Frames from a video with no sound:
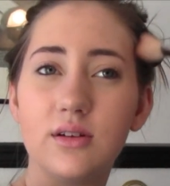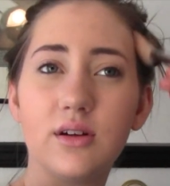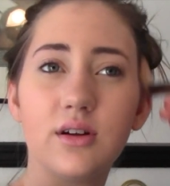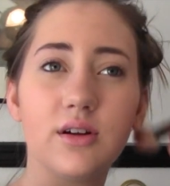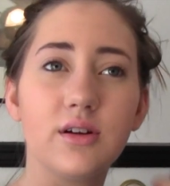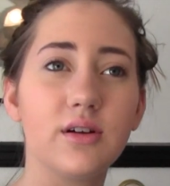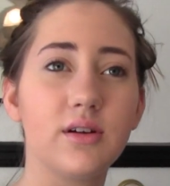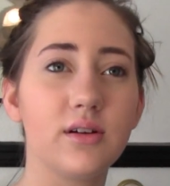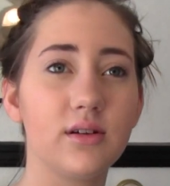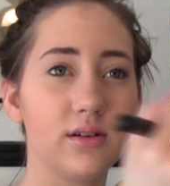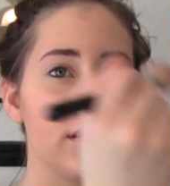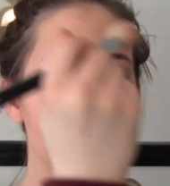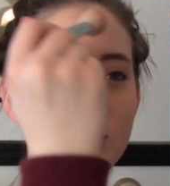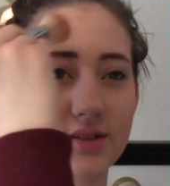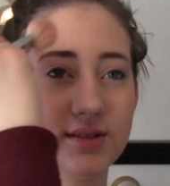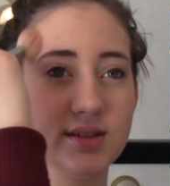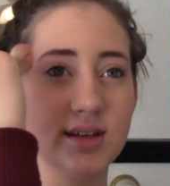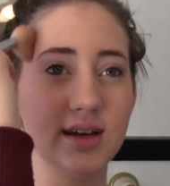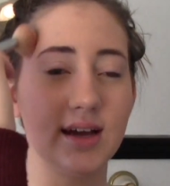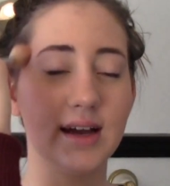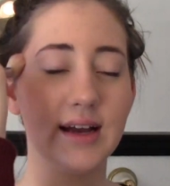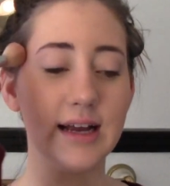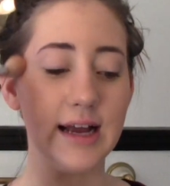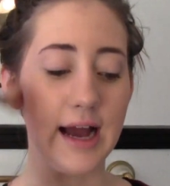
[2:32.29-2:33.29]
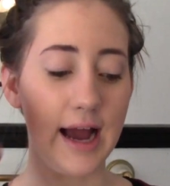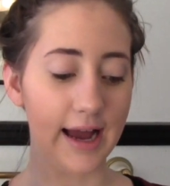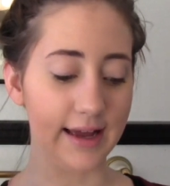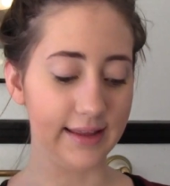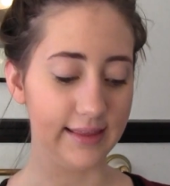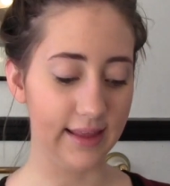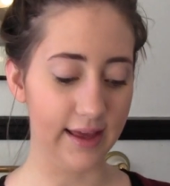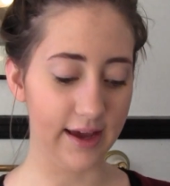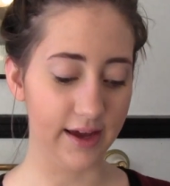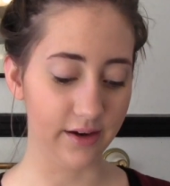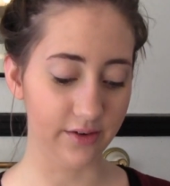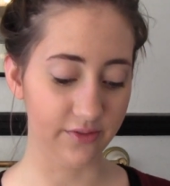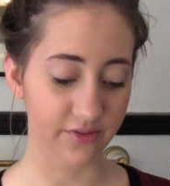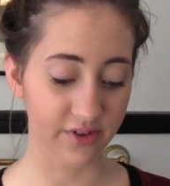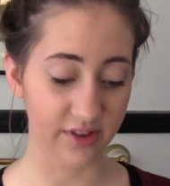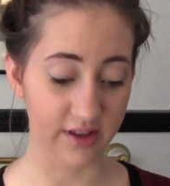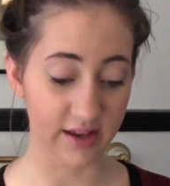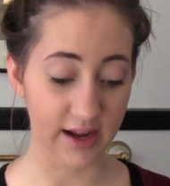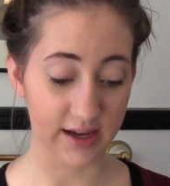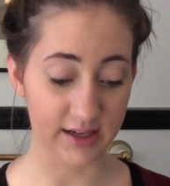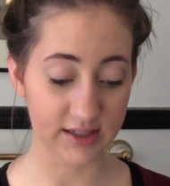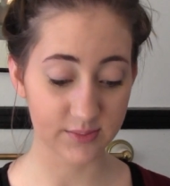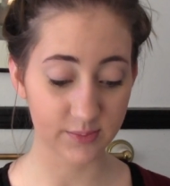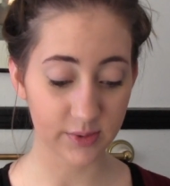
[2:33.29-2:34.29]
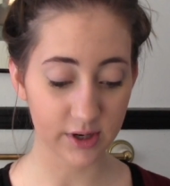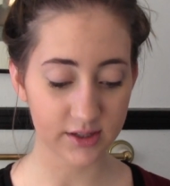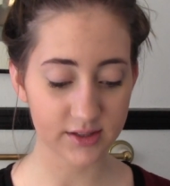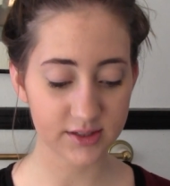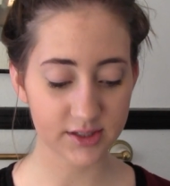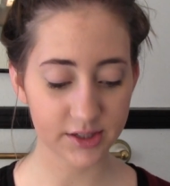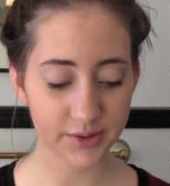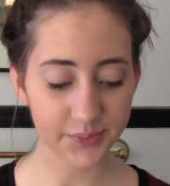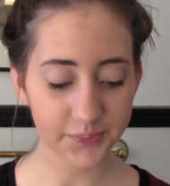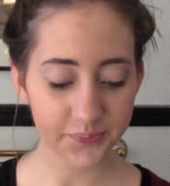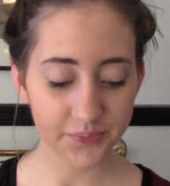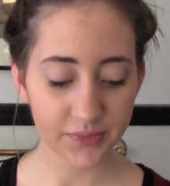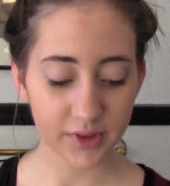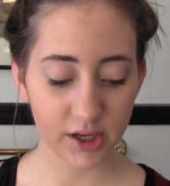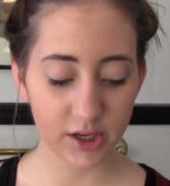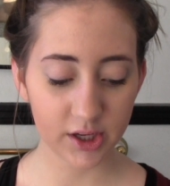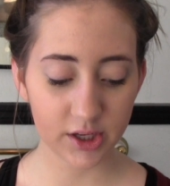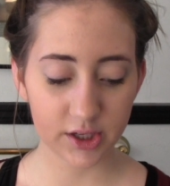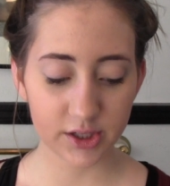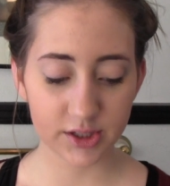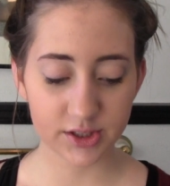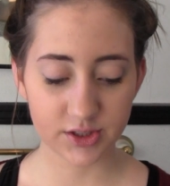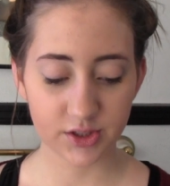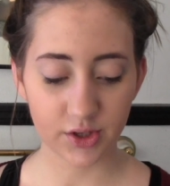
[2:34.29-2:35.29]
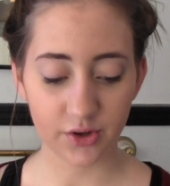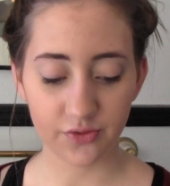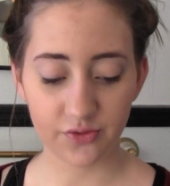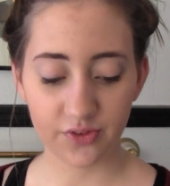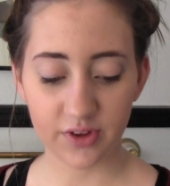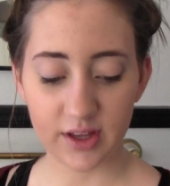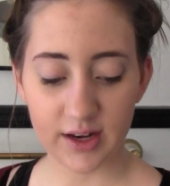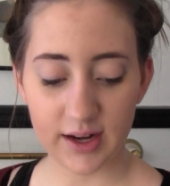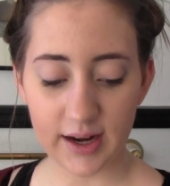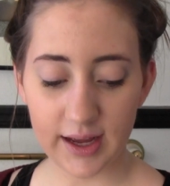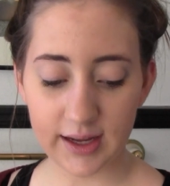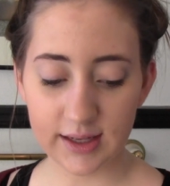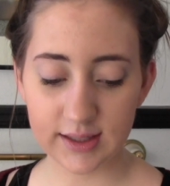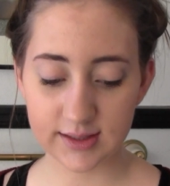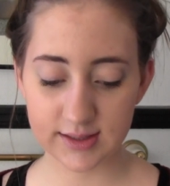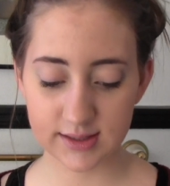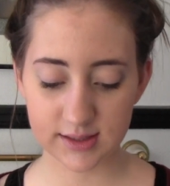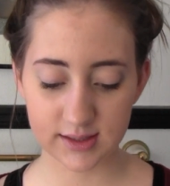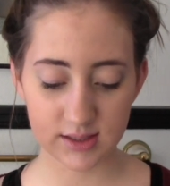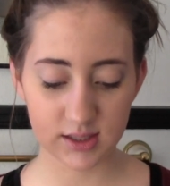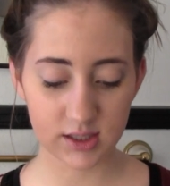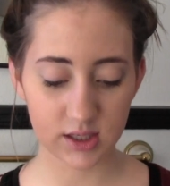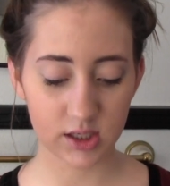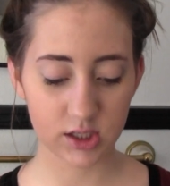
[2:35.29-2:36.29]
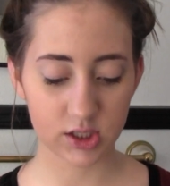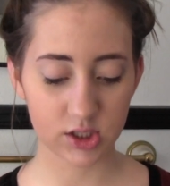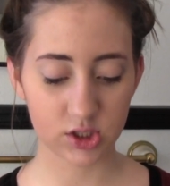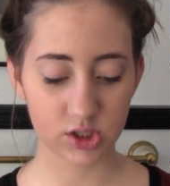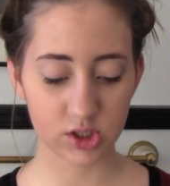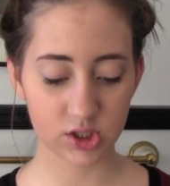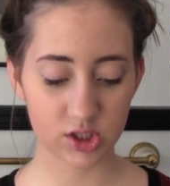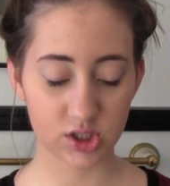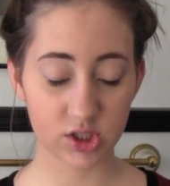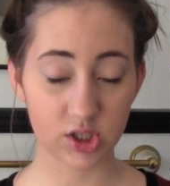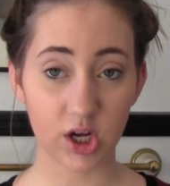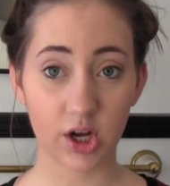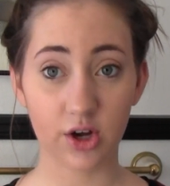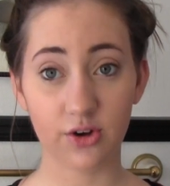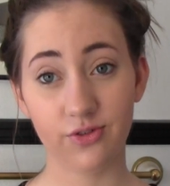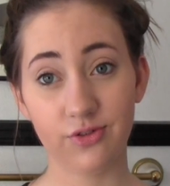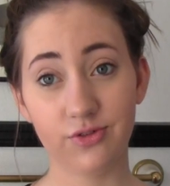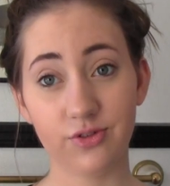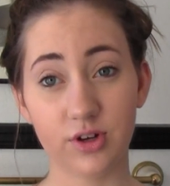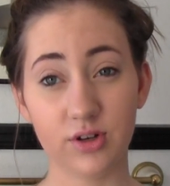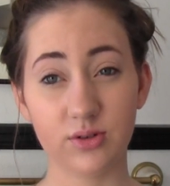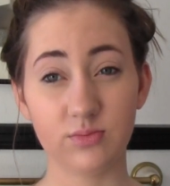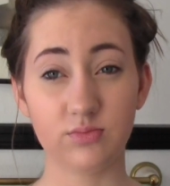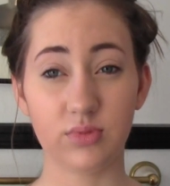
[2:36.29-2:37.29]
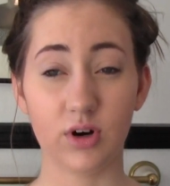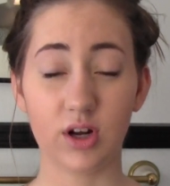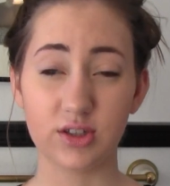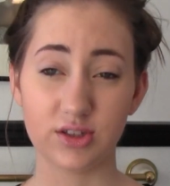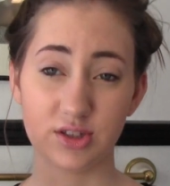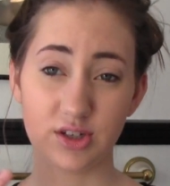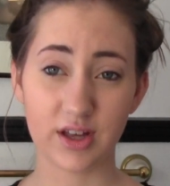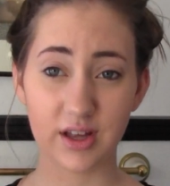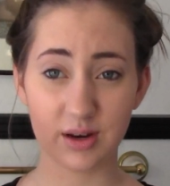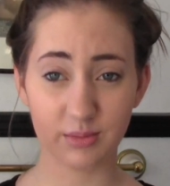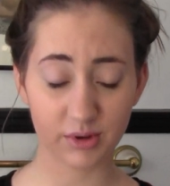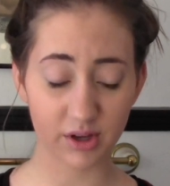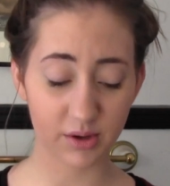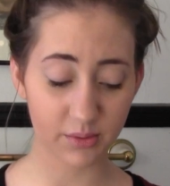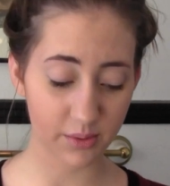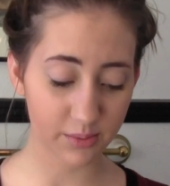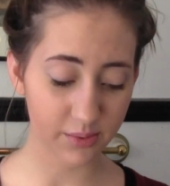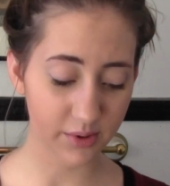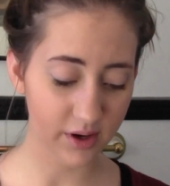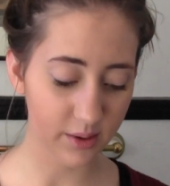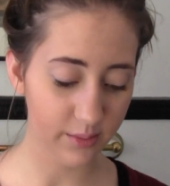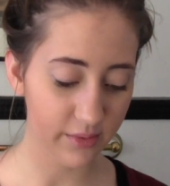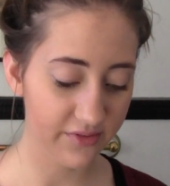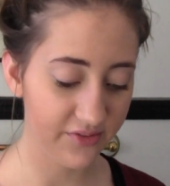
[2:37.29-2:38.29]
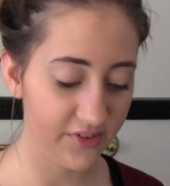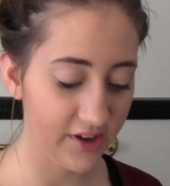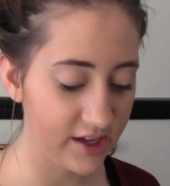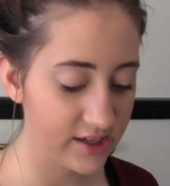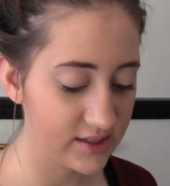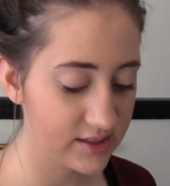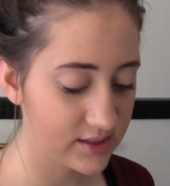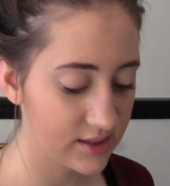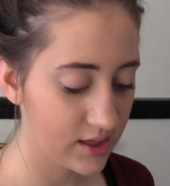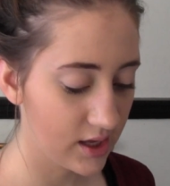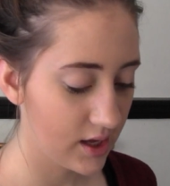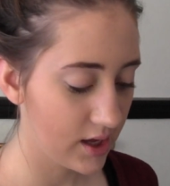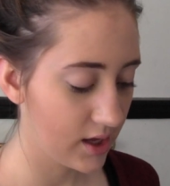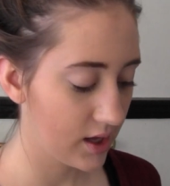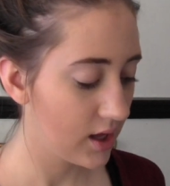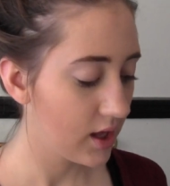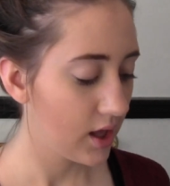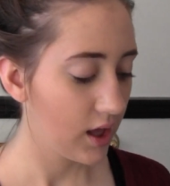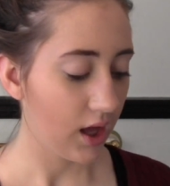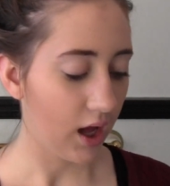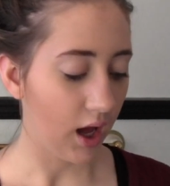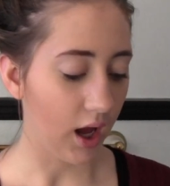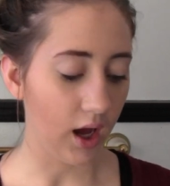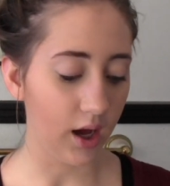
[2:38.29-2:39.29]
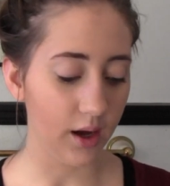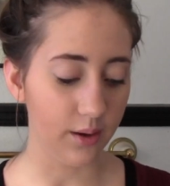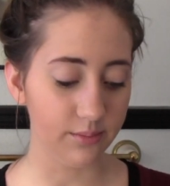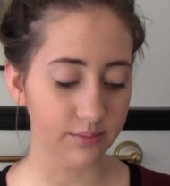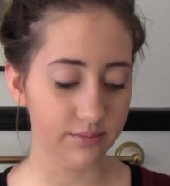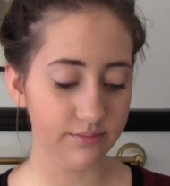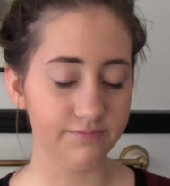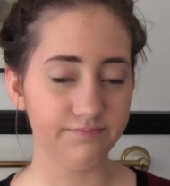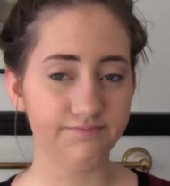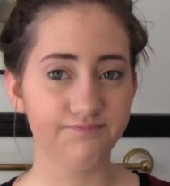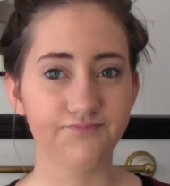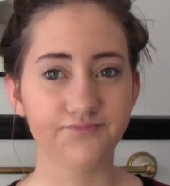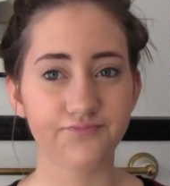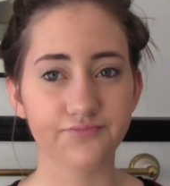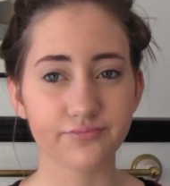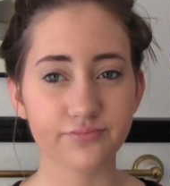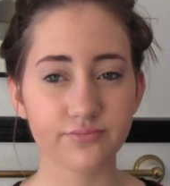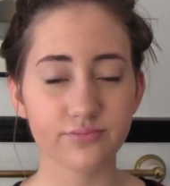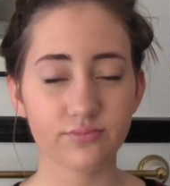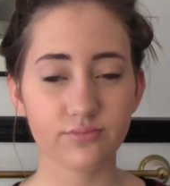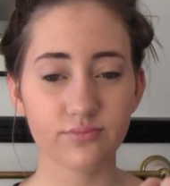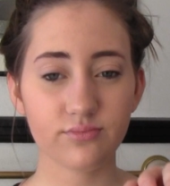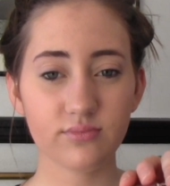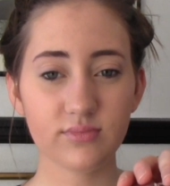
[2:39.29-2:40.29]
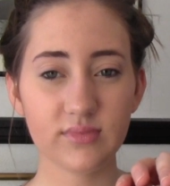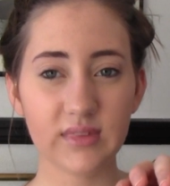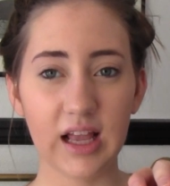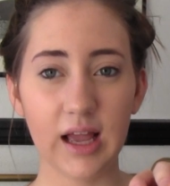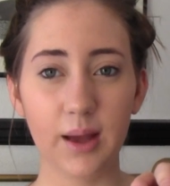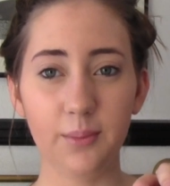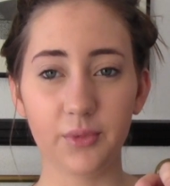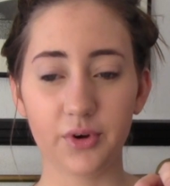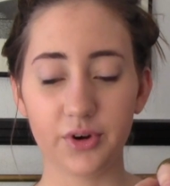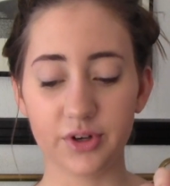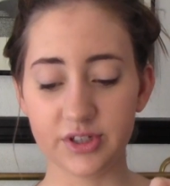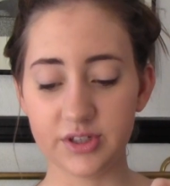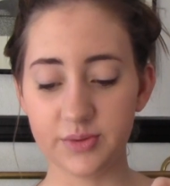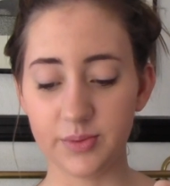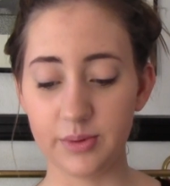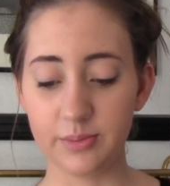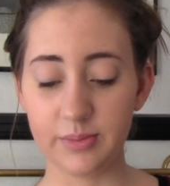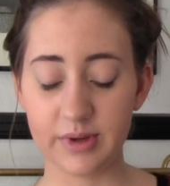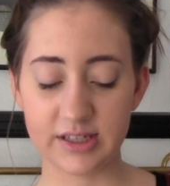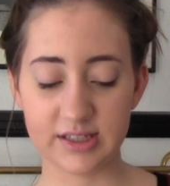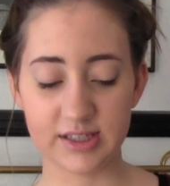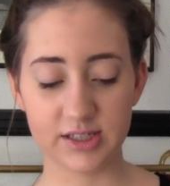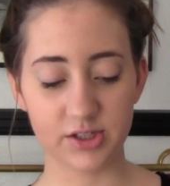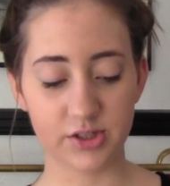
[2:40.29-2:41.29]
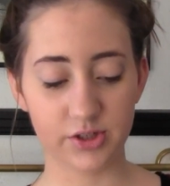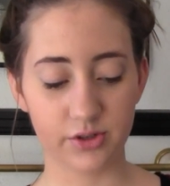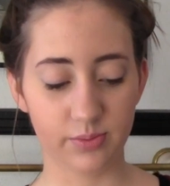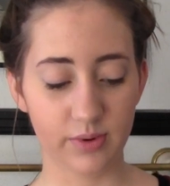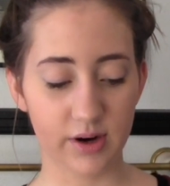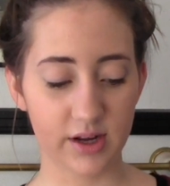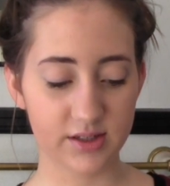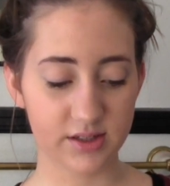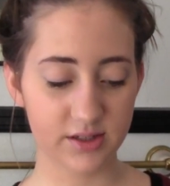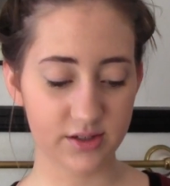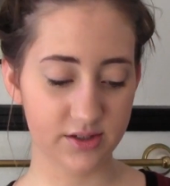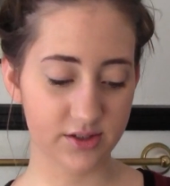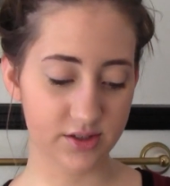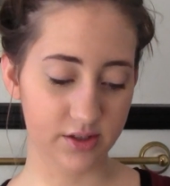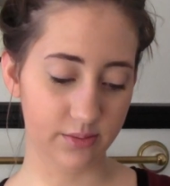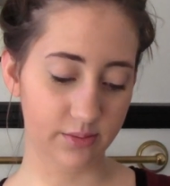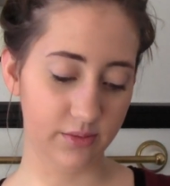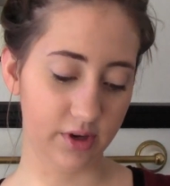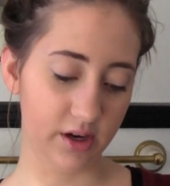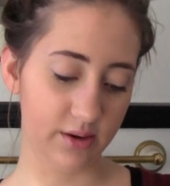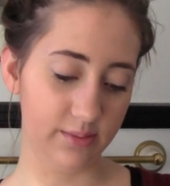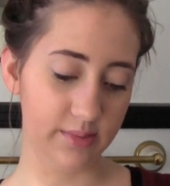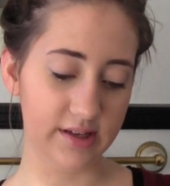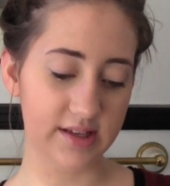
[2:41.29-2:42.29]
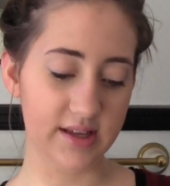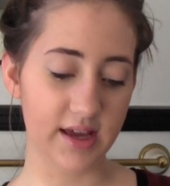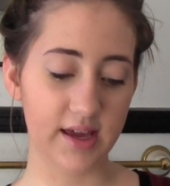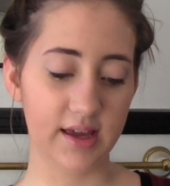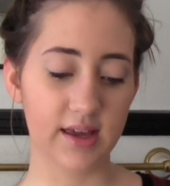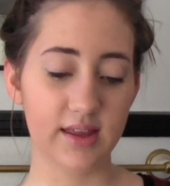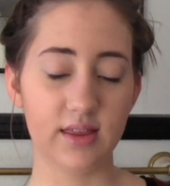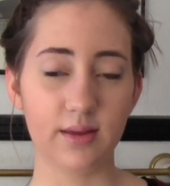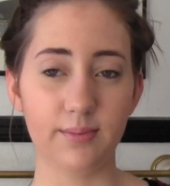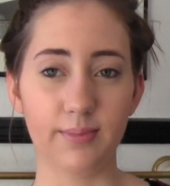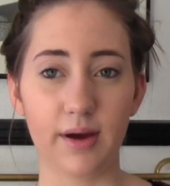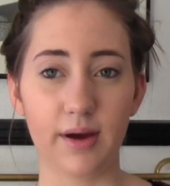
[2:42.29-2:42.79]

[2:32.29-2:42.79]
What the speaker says: or it's like a guideline for the next bronzer. So for the next bronzer I'm going to be putting on my face, I'm going to be mixing two bronzers. So I'm going to be taking the